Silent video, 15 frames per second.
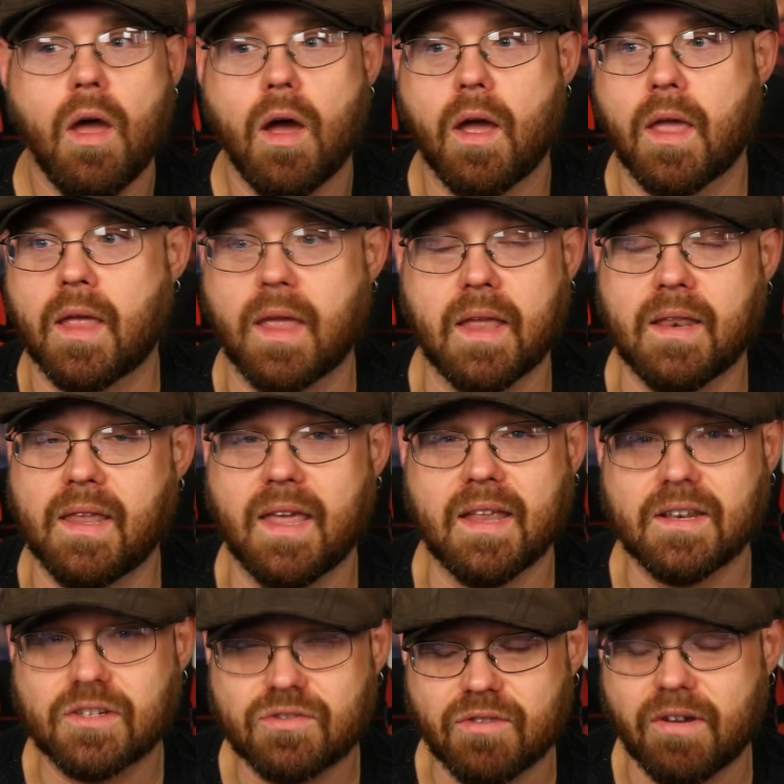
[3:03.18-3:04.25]
in the
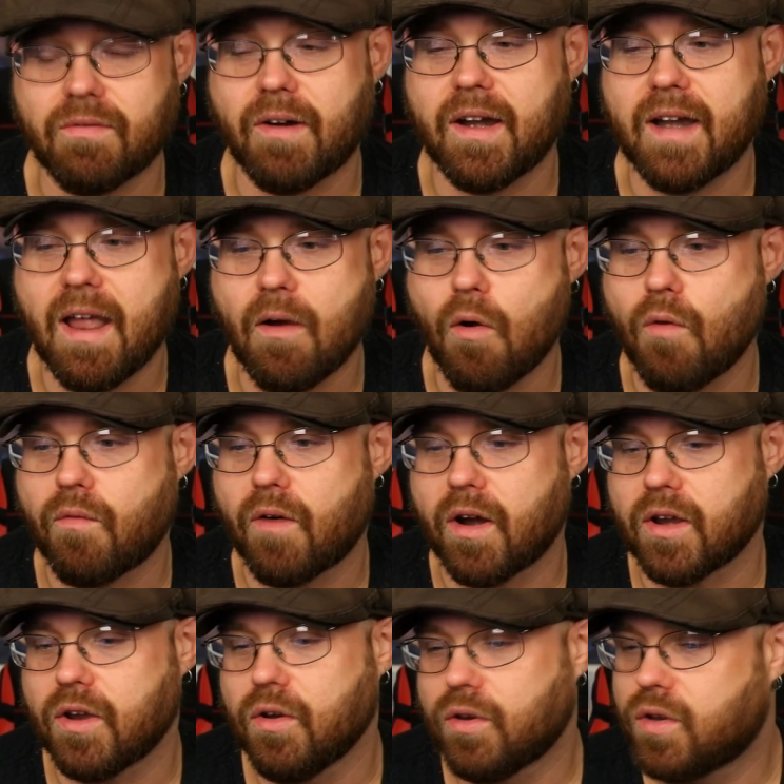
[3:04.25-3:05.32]
industry right now over
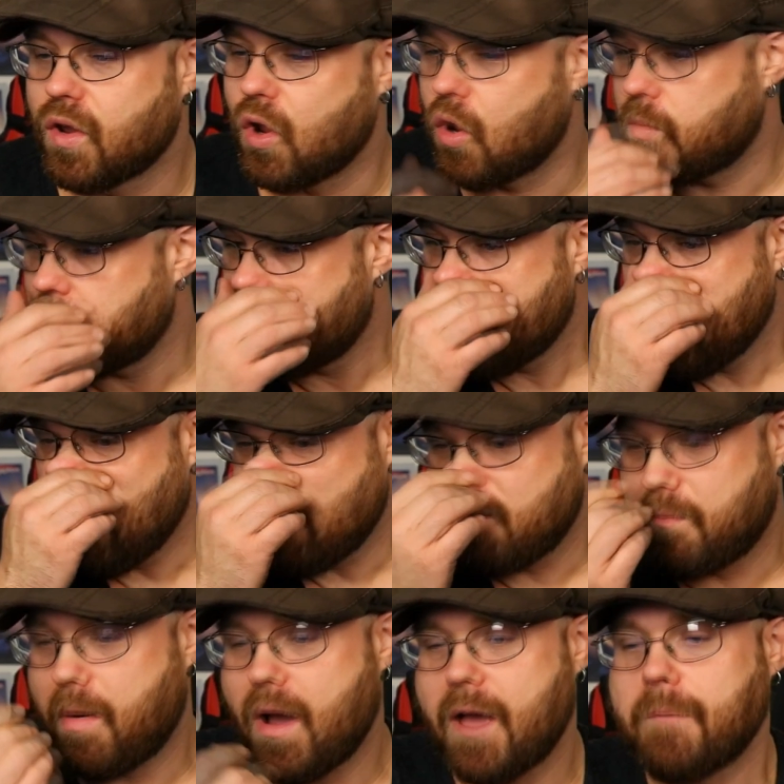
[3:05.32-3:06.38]
on YouTube.
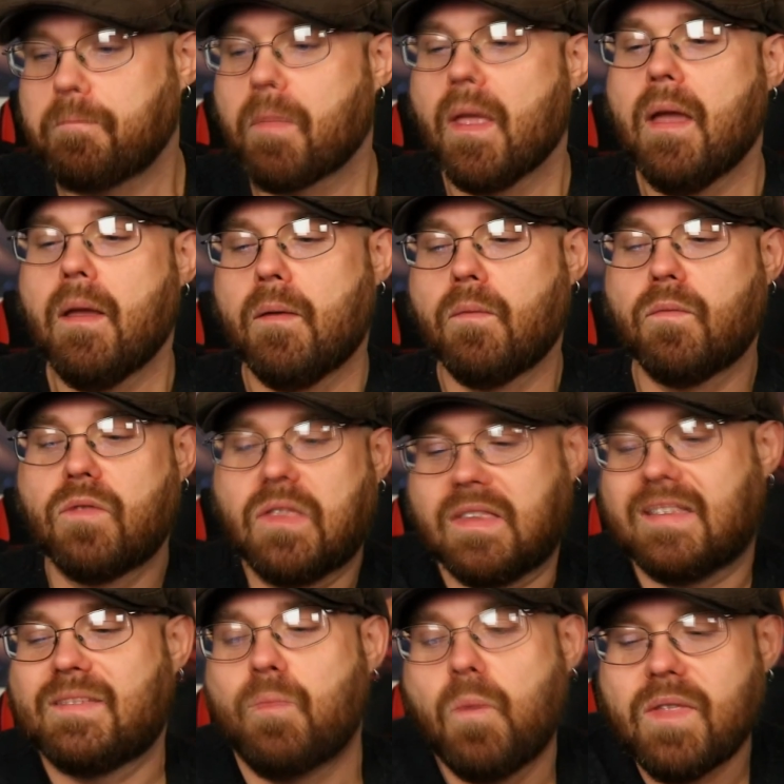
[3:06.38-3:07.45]
But
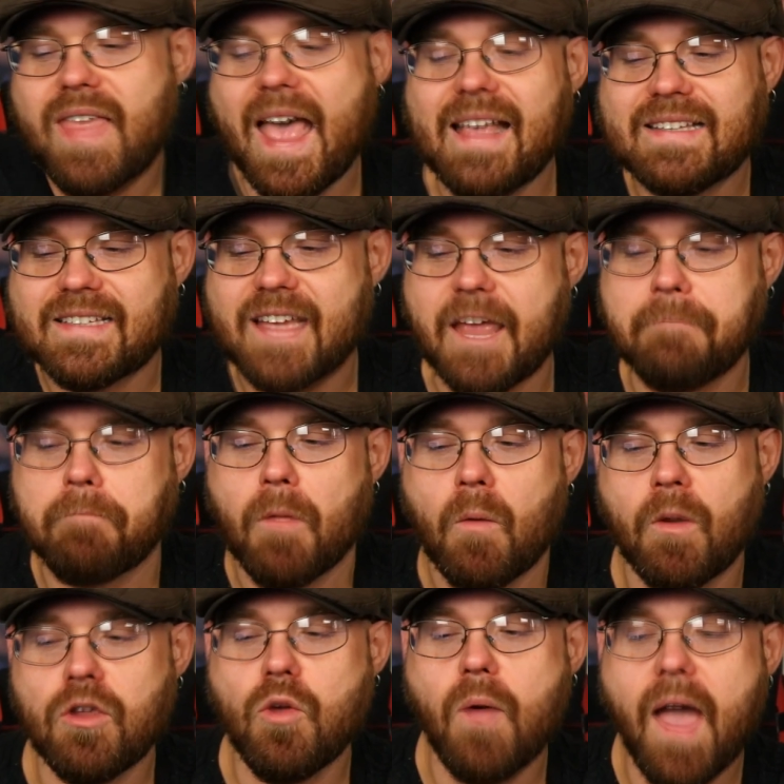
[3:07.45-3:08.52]
with that said,
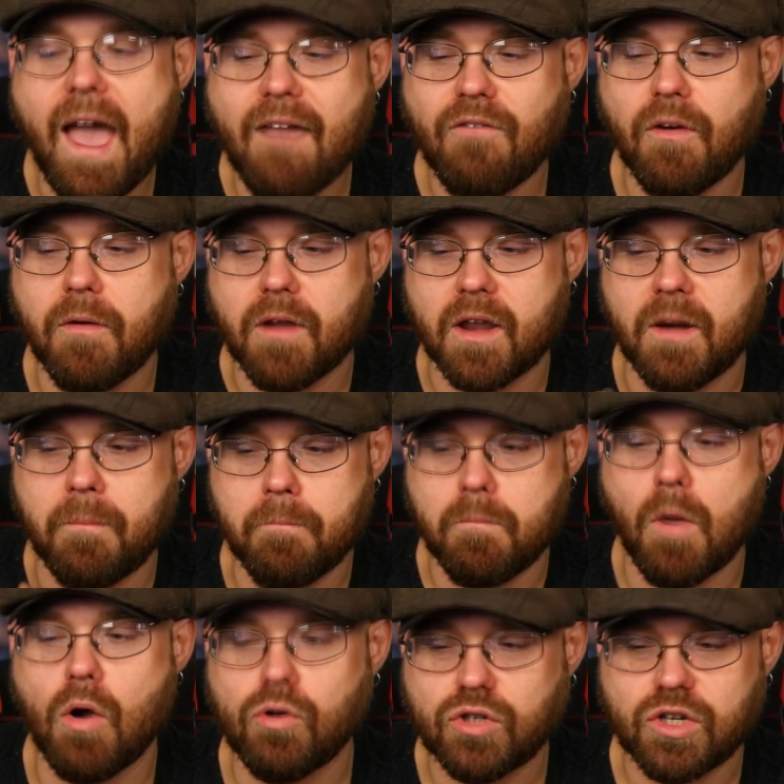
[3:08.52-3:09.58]
when you have an
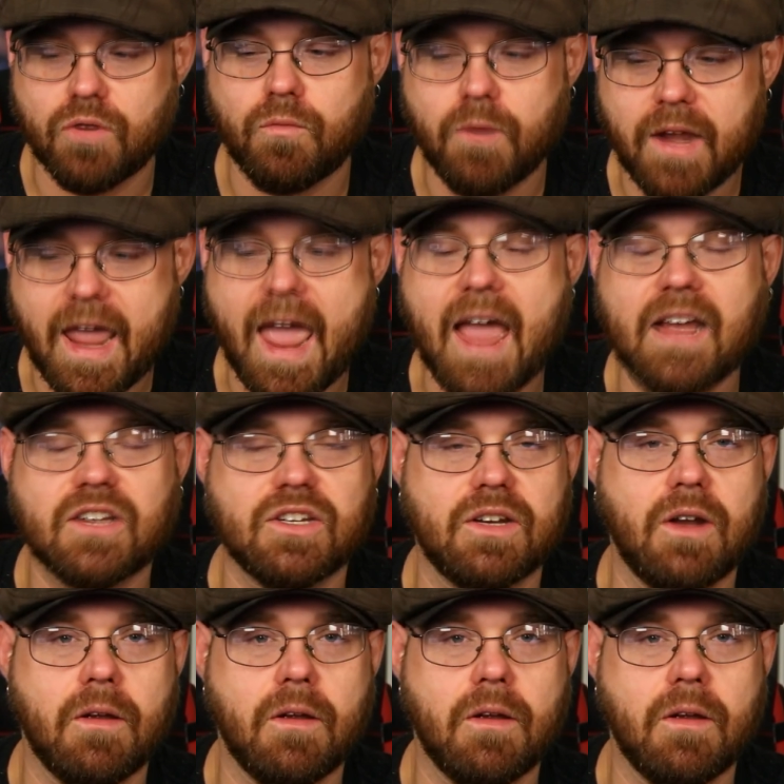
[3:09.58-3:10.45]
emotional reaction